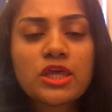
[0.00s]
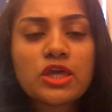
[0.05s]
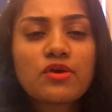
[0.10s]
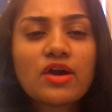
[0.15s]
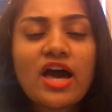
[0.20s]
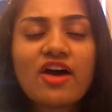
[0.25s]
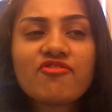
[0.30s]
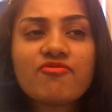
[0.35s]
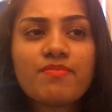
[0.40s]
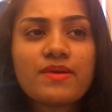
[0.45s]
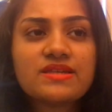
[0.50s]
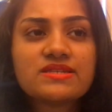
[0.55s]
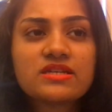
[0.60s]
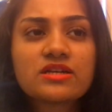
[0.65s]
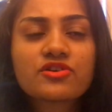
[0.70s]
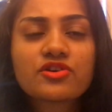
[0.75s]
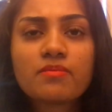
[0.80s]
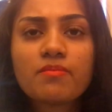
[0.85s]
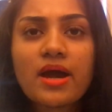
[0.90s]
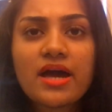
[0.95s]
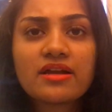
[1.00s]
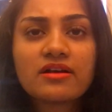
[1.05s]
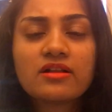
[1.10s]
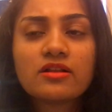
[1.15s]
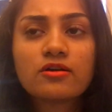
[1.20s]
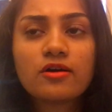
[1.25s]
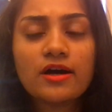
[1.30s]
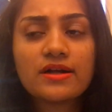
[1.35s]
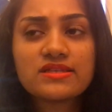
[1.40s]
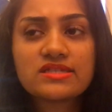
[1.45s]
You have basic grammatical
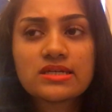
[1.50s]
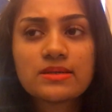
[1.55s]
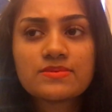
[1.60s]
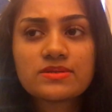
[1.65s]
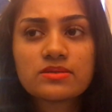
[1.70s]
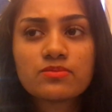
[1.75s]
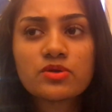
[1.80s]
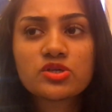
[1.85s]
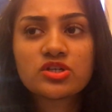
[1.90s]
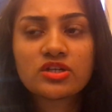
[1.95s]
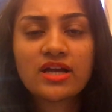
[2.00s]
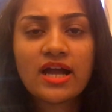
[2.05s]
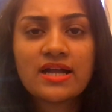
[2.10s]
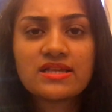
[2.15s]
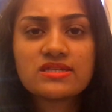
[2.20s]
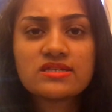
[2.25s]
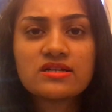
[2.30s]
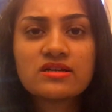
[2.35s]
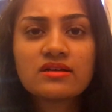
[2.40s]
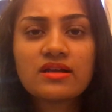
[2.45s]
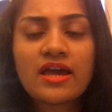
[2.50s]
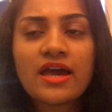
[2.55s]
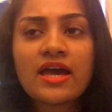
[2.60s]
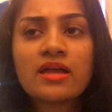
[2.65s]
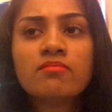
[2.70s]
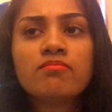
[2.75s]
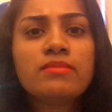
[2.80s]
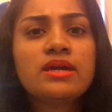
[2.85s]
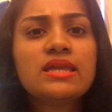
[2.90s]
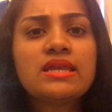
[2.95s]
concepts which are answered,
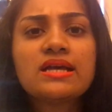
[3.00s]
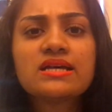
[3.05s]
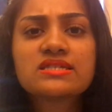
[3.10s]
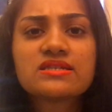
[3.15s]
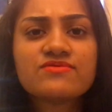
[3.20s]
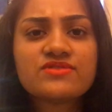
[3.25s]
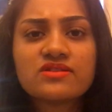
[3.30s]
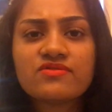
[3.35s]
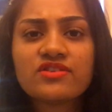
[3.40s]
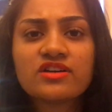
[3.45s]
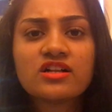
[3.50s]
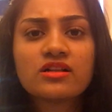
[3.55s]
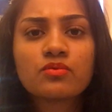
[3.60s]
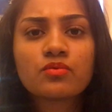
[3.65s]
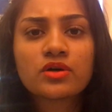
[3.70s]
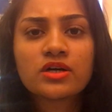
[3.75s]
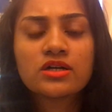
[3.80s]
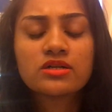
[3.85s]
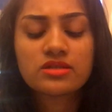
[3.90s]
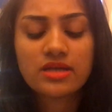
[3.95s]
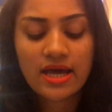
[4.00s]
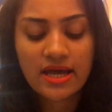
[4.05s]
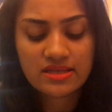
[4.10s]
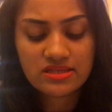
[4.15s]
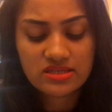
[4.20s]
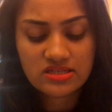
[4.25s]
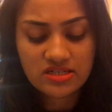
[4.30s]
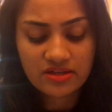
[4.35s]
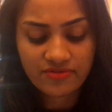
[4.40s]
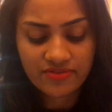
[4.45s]
and meanings of difficult words and
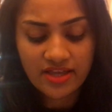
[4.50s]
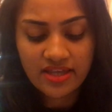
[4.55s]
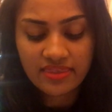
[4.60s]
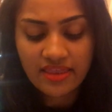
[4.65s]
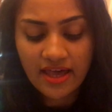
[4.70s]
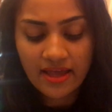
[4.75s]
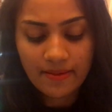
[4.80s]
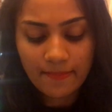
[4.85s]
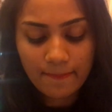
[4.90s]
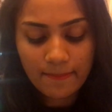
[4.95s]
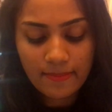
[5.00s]
stuff like that.